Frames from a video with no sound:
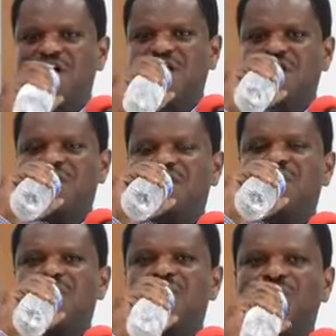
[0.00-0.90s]

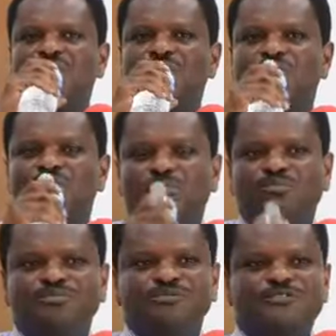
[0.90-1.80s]

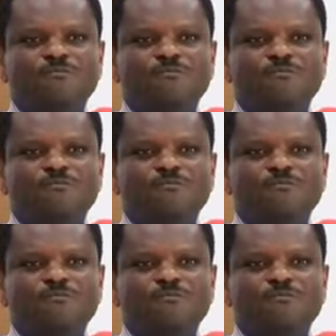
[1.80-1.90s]
(no one is talking)